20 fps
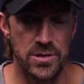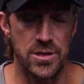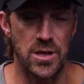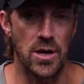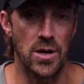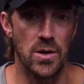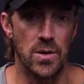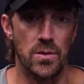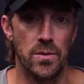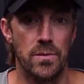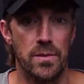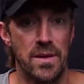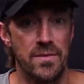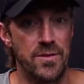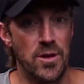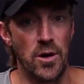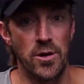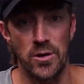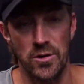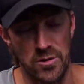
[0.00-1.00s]
So
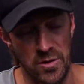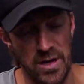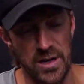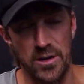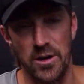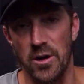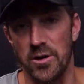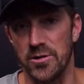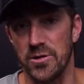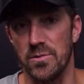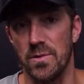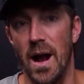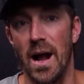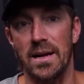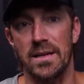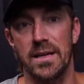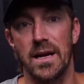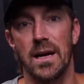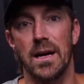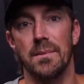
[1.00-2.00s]
even though your credit cards are
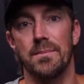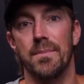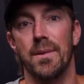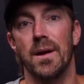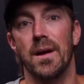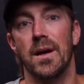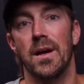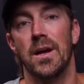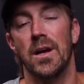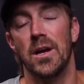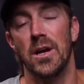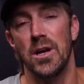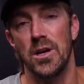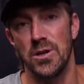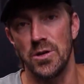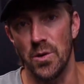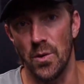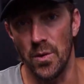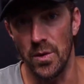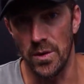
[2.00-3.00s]
racked up,
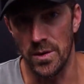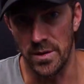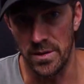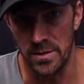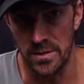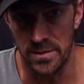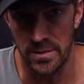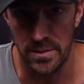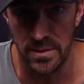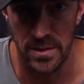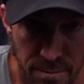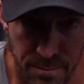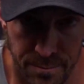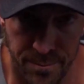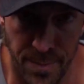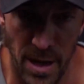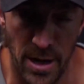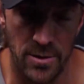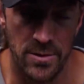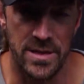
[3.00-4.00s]
you're
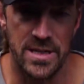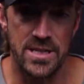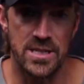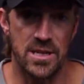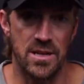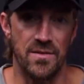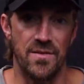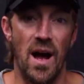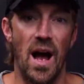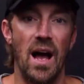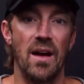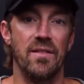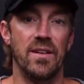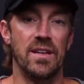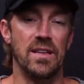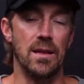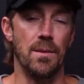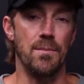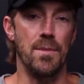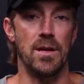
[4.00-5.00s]
barely
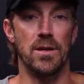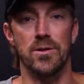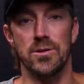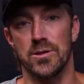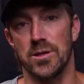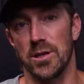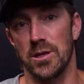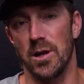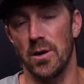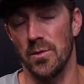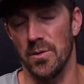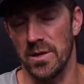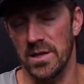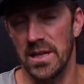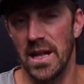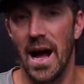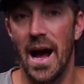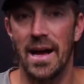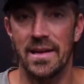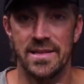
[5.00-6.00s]
surviving. The middle to lower
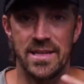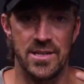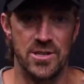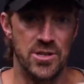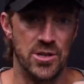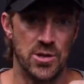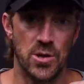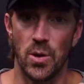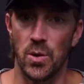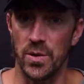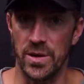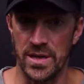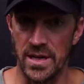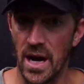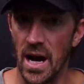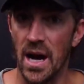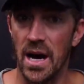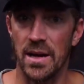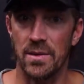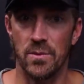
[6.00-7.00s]
class is just holding
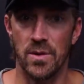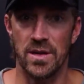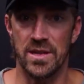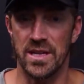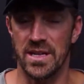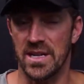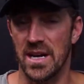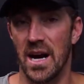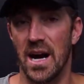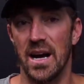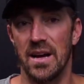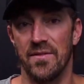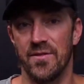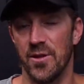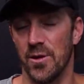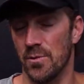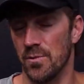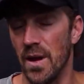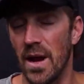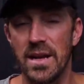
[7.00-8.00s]
on with if
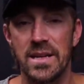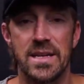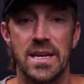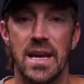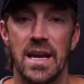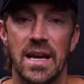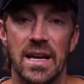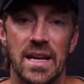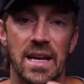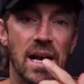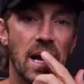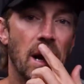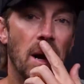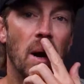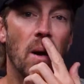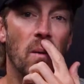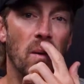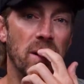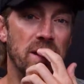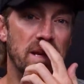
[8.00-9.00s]
they're renting,
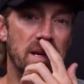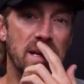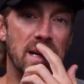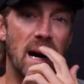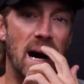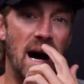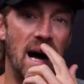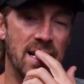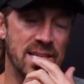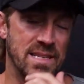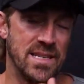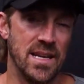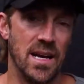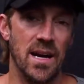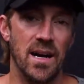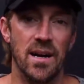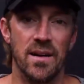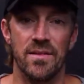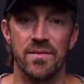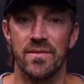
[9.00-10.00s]
with the cost
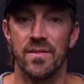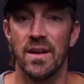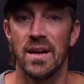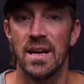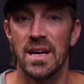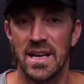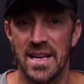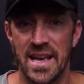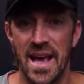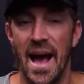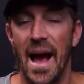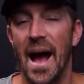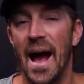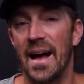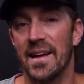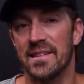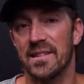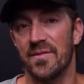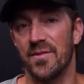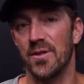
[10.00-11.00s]
of
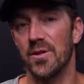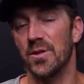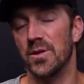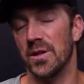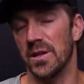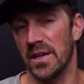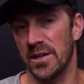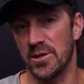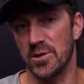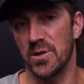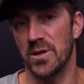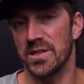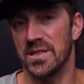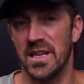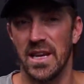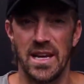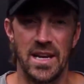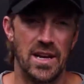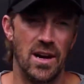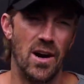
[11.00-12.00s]
gas, food,
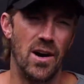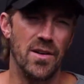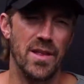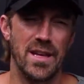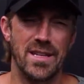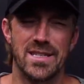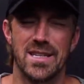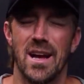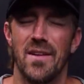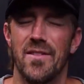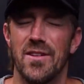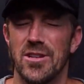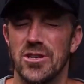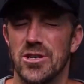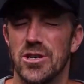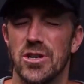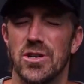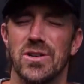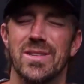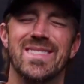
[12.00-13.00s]
electricity, all that stuff,
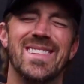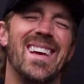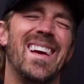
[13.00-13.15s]
insurance.